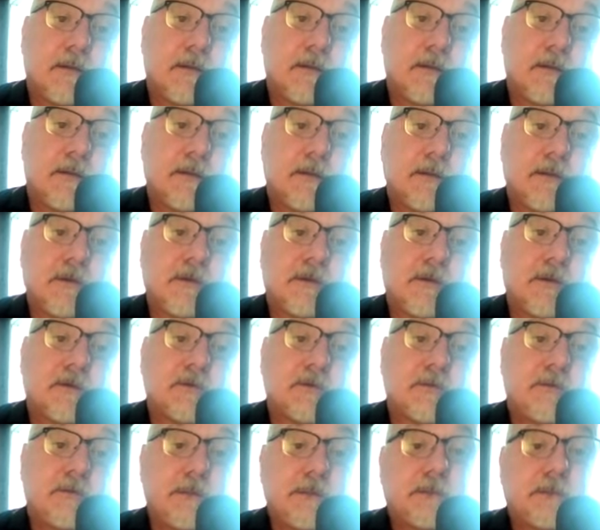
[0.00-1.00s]
So this
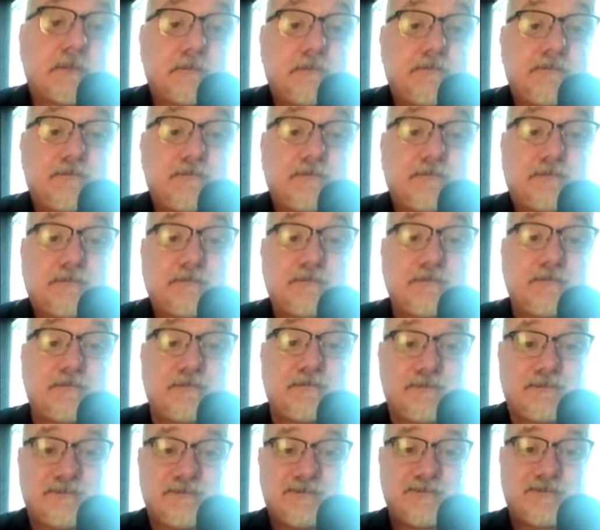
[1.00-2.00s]
Coach Bill,
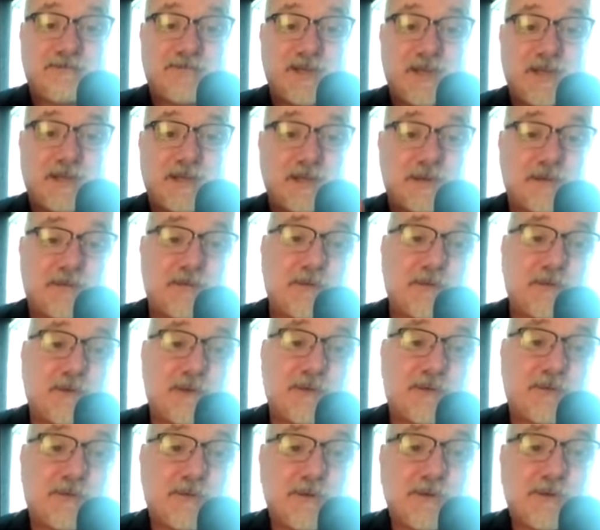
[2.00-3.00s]
take this for what
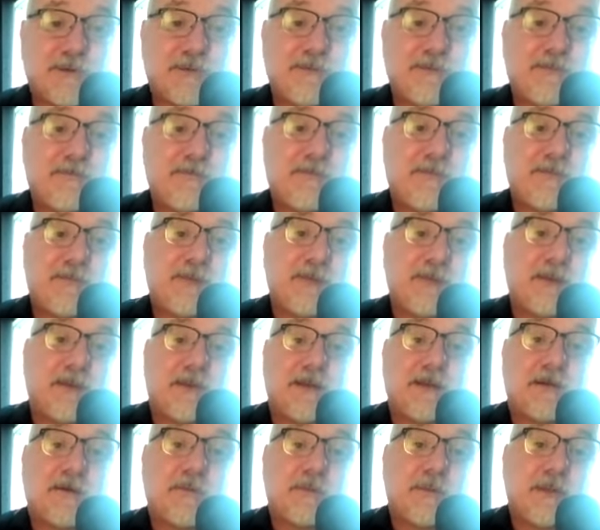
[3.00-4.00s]
it's worth,
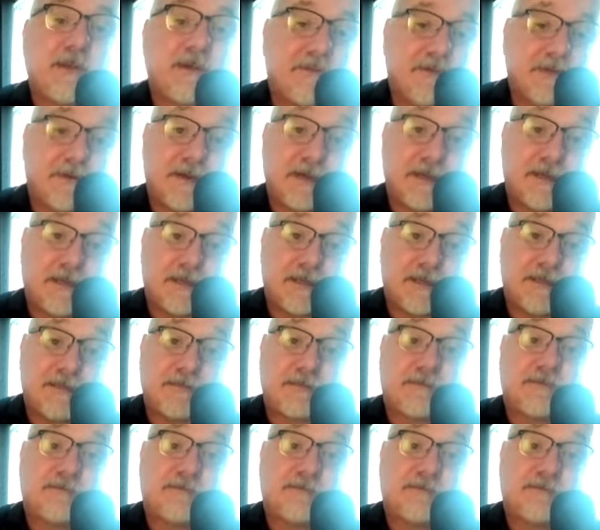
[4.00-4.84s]
and I hope you have a great day.